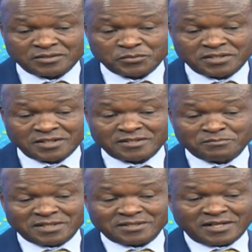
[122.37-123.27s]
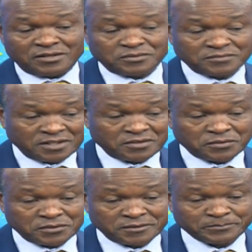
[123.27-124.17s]
that we take the matter out of the
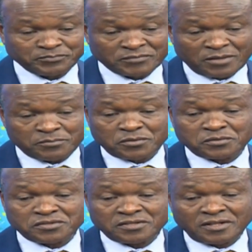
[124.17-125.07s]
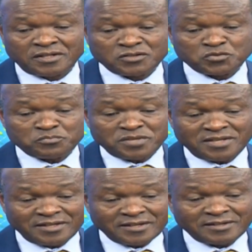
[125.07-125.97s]
court, because to
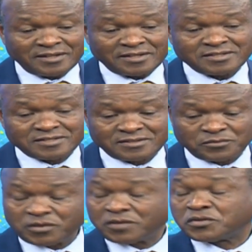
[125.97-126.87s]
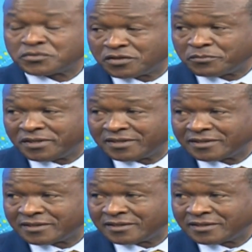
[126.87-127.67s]
me, that is where we should have been.